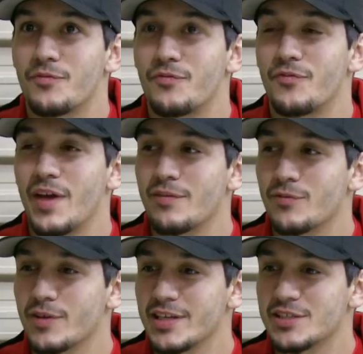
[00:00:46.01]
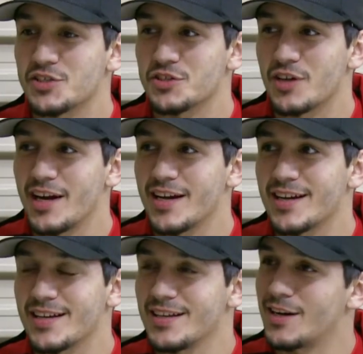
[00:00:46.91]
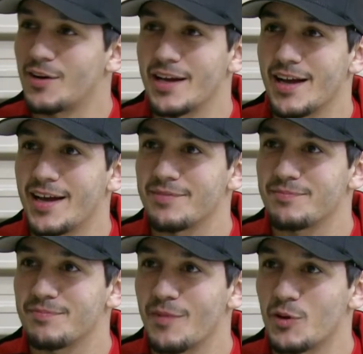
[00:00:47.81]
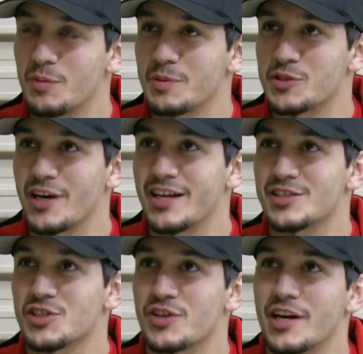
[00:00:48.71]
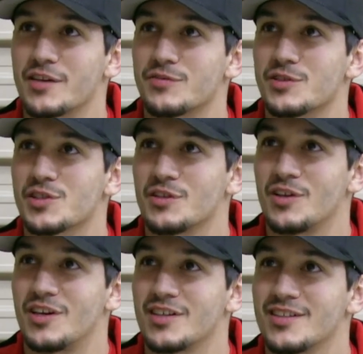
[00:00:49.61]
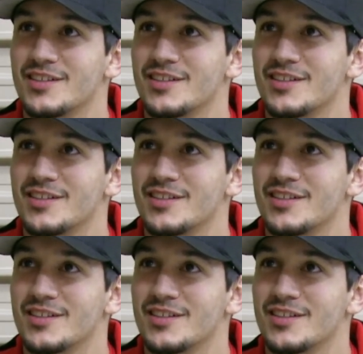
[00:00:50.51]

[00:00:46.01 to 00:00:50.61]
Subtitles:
favorite strike, you know, I've only been training as a striker for so long,